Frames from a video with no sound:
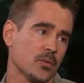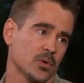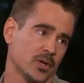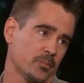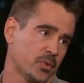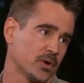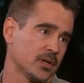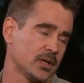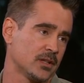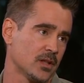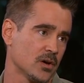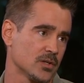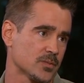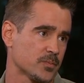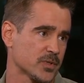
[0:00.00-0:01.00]
I wouldn't have put it in
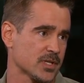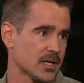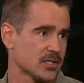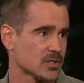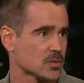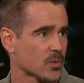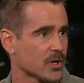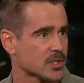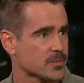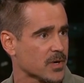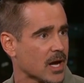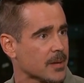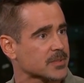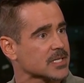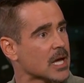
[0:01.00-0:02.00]
those pretentious words,
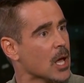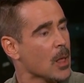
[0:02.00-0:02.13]
perhaps.